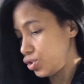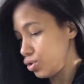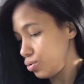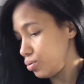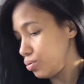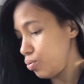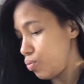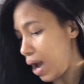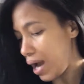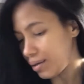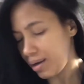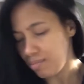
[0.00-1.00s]
To
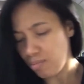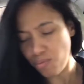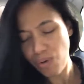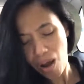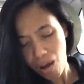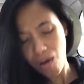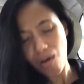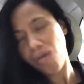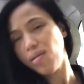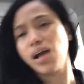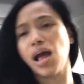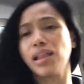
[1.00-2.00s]
rock and
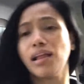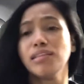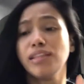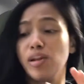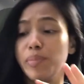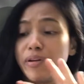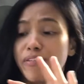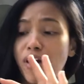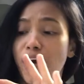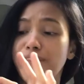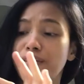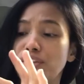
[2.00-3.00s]
roll. Got a little bit of
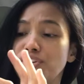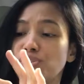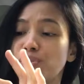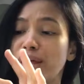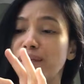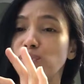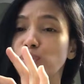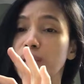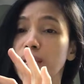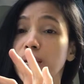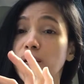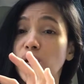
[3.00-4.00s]
coffee just right up to
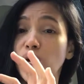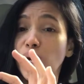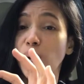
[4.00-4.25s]
here.